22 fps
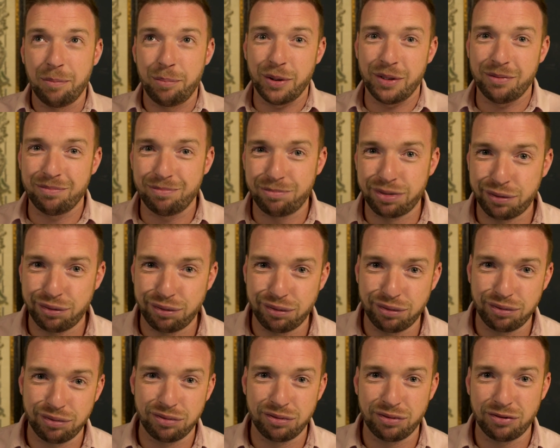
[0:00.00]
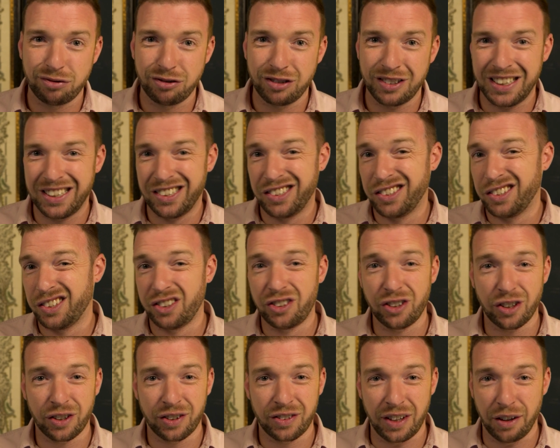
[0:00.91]
But
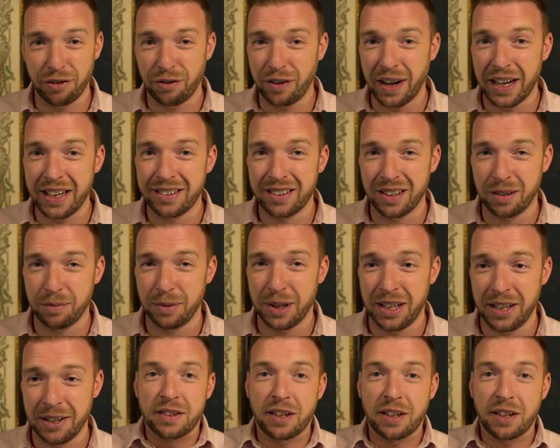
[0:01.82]
just deflating me.